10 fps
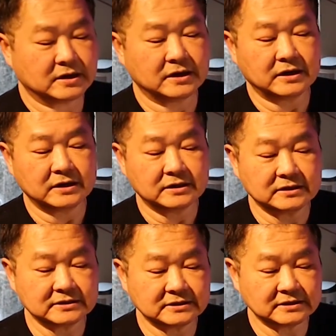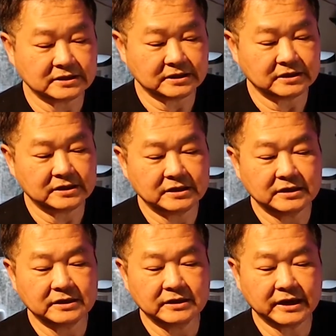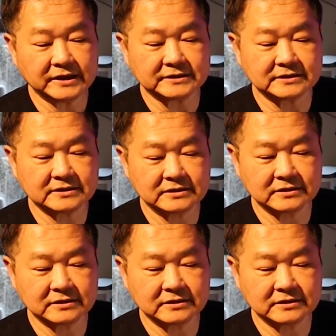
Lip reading: And this is the case.